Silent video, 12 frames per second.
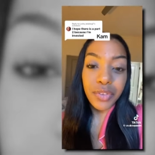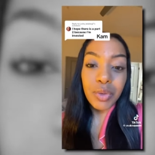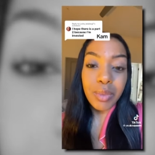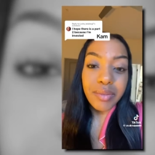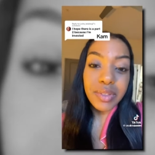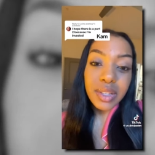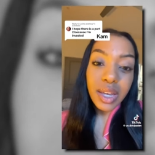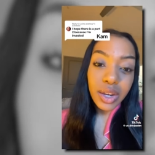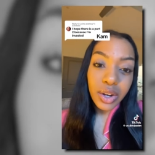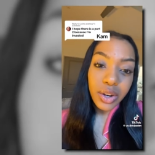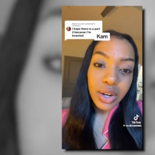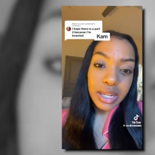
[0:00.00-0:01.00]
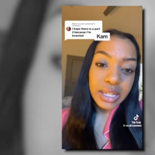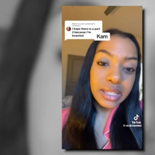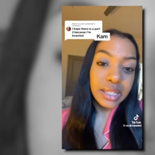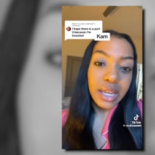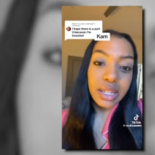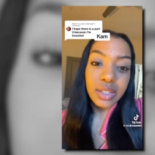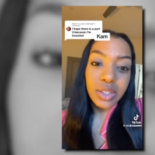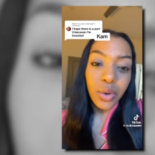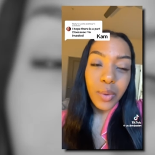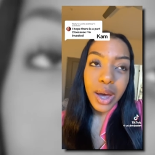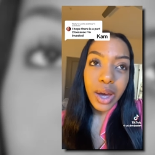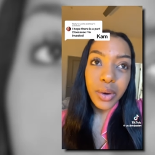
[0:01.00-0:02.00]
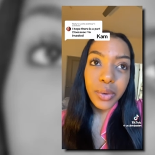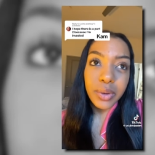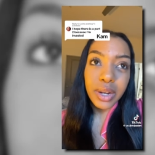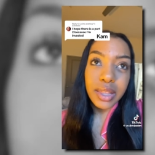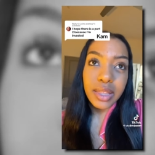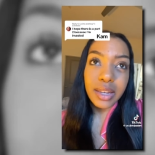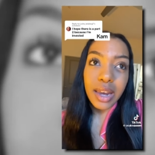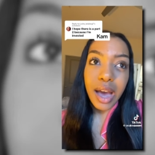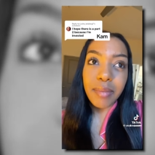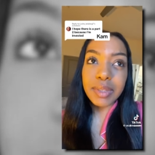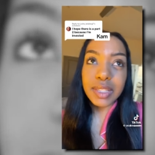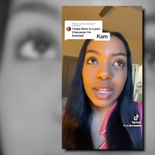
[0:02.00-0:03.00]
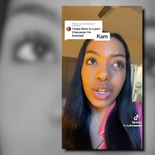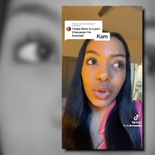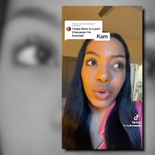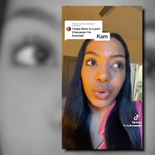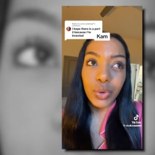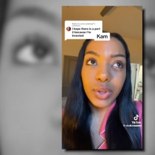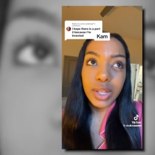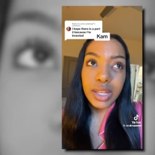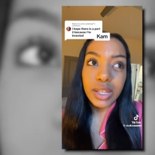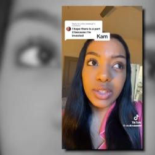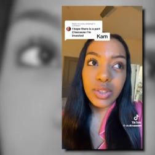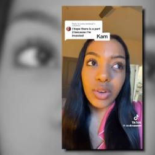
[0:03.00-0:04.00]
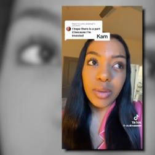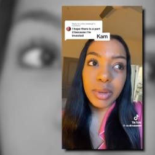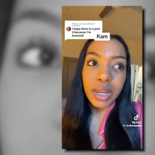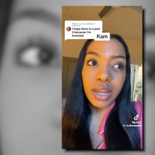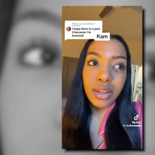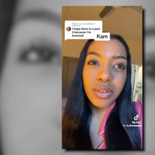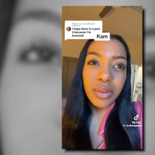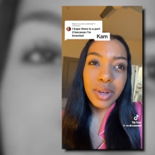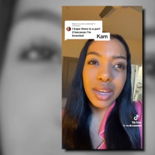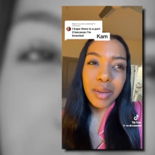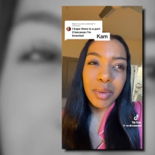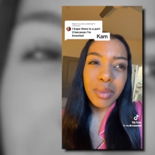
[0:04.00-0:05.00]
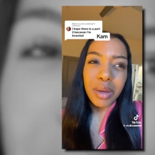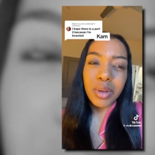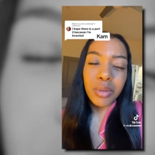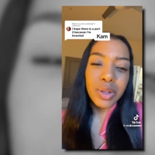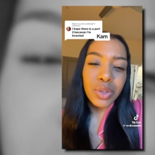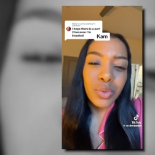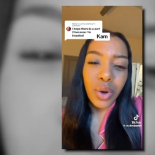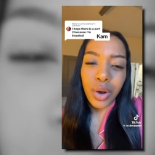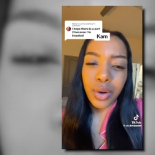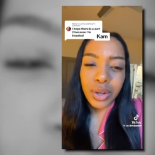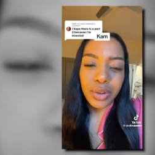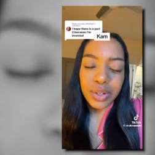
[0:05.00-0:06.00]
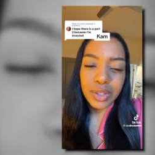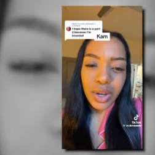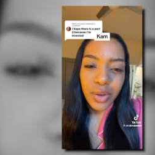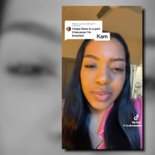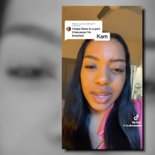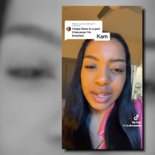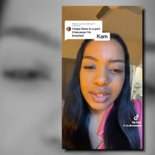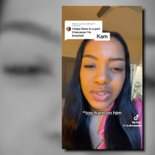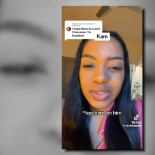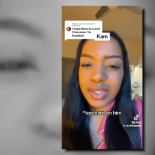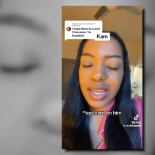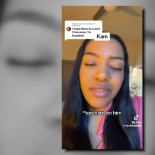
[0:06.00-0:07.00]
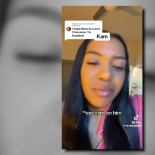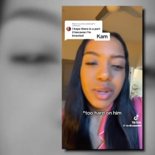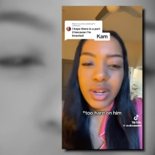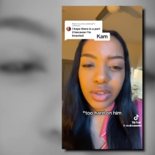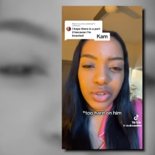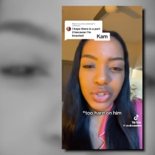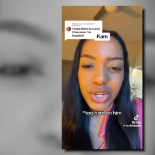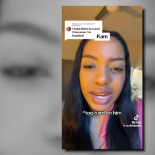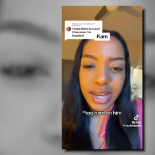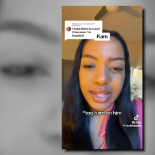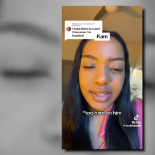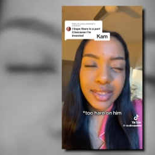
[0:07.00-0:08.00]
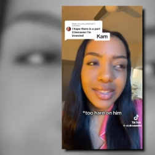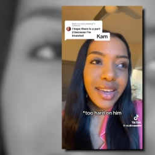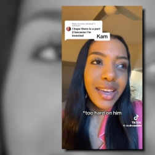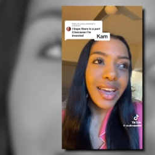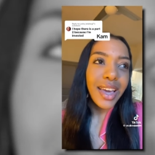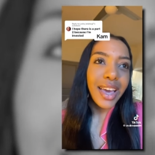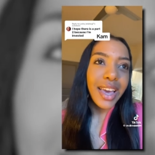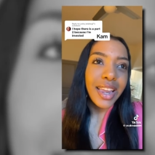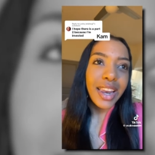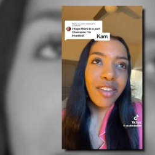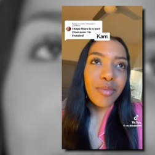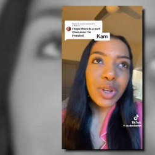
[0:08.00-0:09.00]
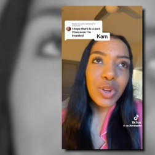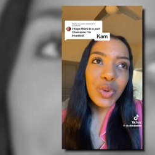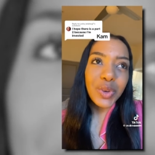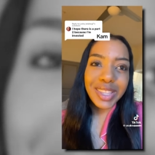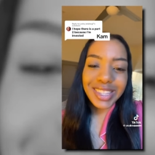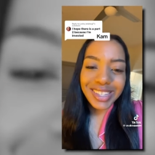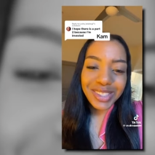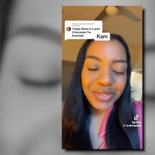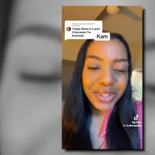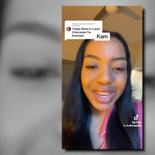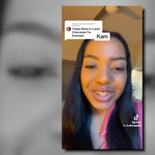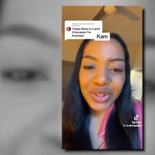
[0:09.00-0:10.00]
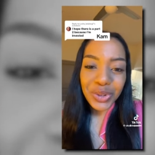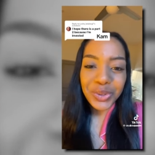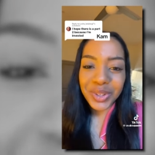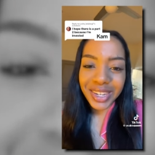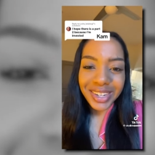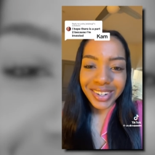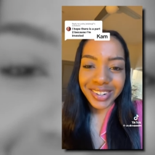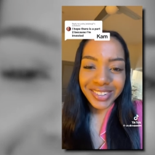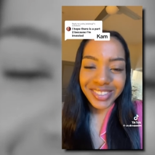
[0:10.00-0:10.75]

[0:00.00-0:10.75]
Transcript: A few months later, and he's like, let's go out. And then I'm single. So I'm like, you know what, Cameron, maybe you're being too hard on yourself. Like, just give him another chance. And I've been doing this for like two years.